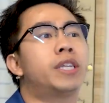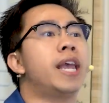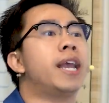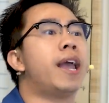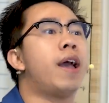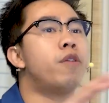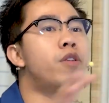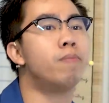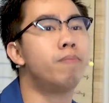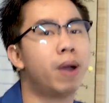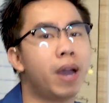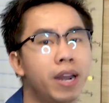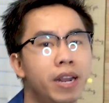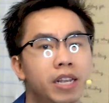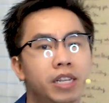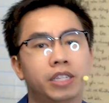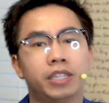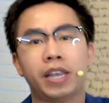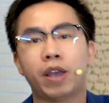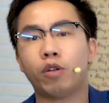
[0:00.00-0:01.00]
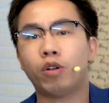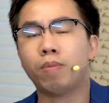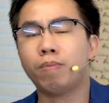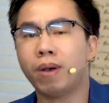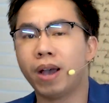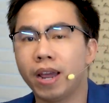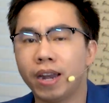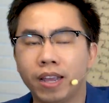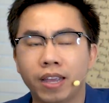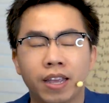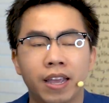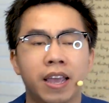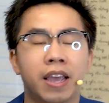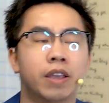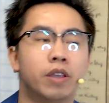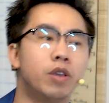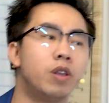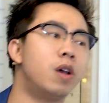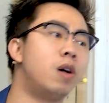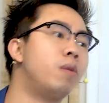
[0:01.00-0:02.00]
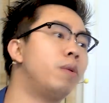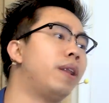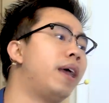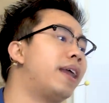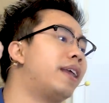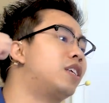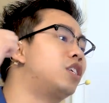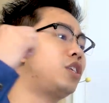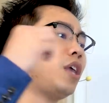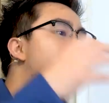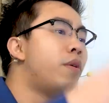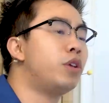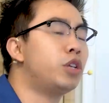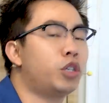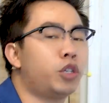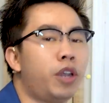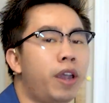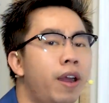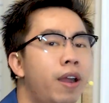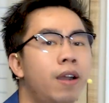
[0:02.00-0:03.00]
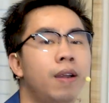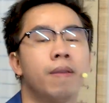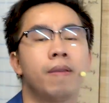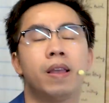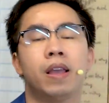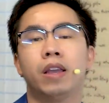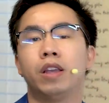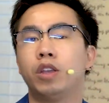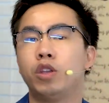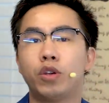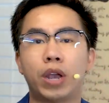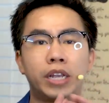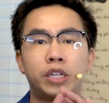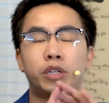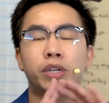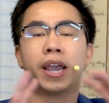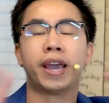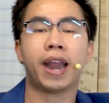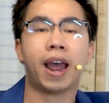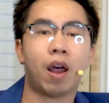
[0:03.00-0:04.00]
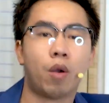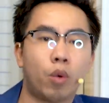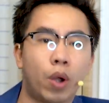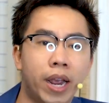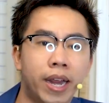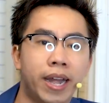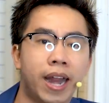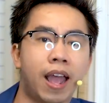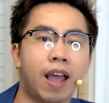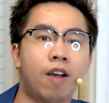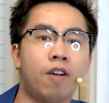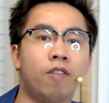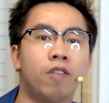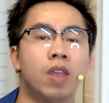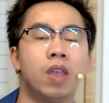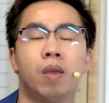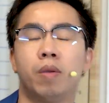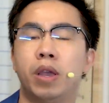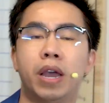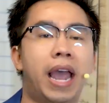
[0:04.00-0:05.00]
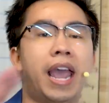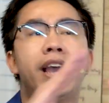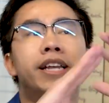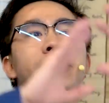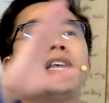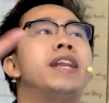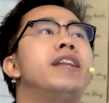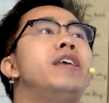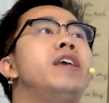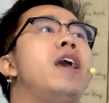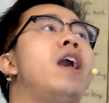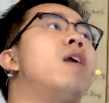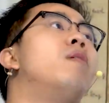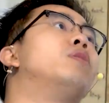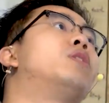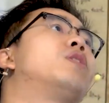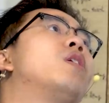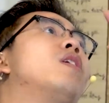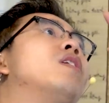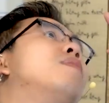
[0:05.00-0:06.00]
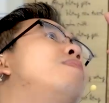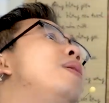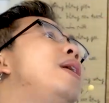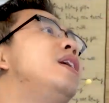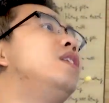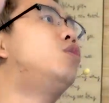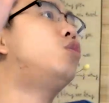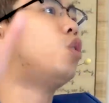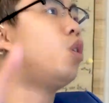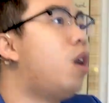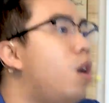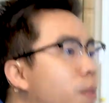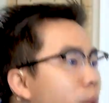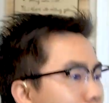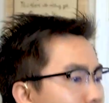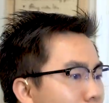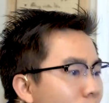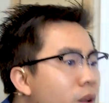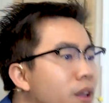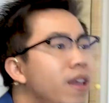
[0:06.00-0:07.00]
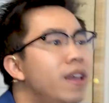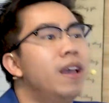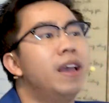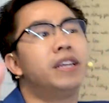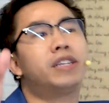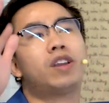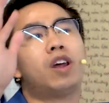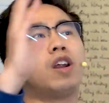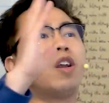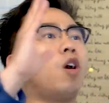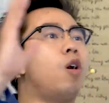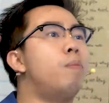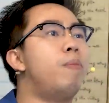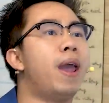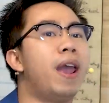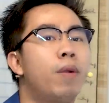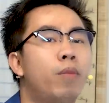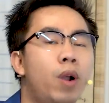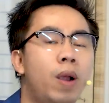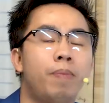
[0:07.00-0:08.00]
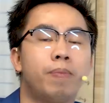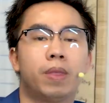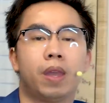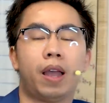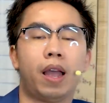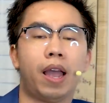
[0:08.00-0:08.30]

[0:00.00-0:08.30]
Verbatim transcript: take out the money, sell the money, you know, like sell the share. You guys should get out right now. Your S N D L is going to be in trouble. It's going to go bankrupt.